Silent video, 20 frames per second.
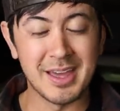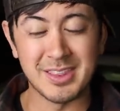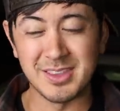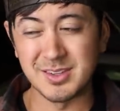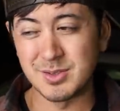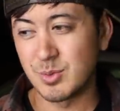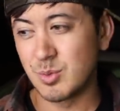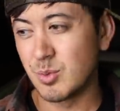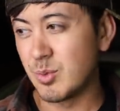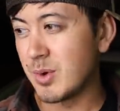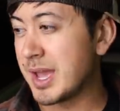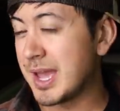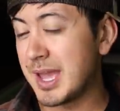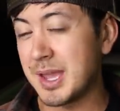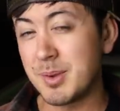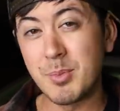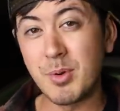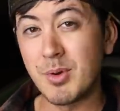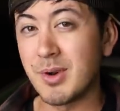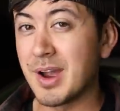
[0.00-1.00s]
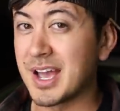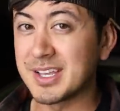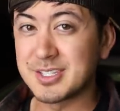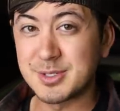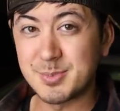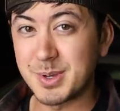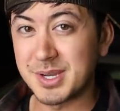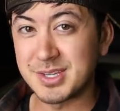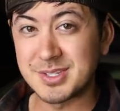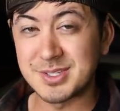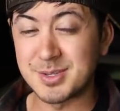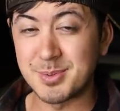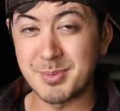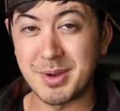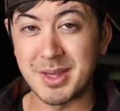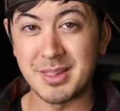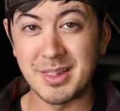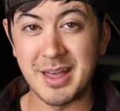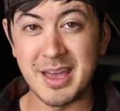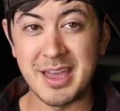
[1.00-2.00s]
and there's way more aspects to
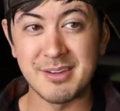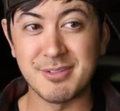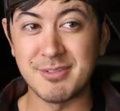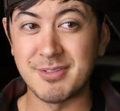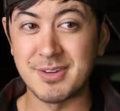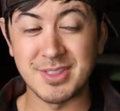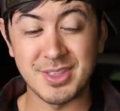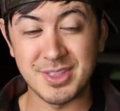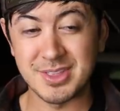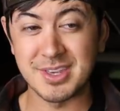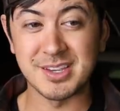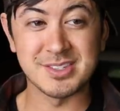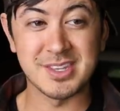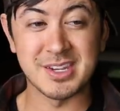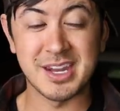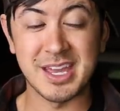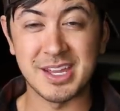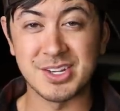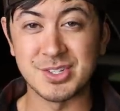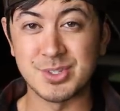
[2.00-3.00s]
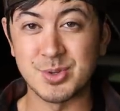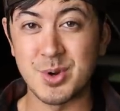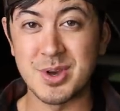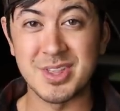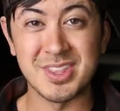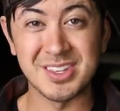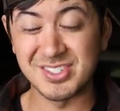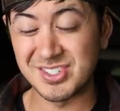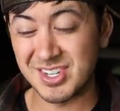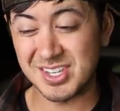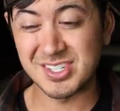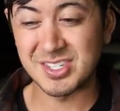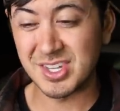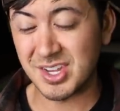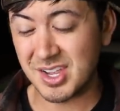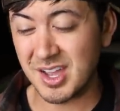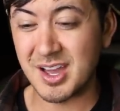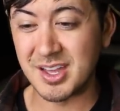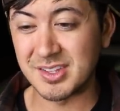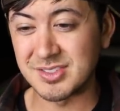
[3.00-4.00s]
my life and the things that I enjoy than
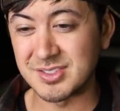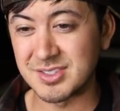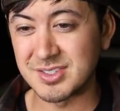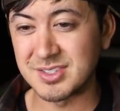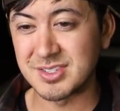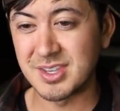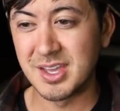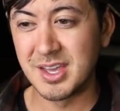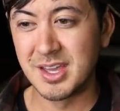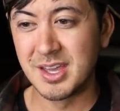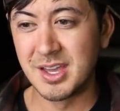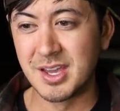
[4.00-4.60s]
just guns.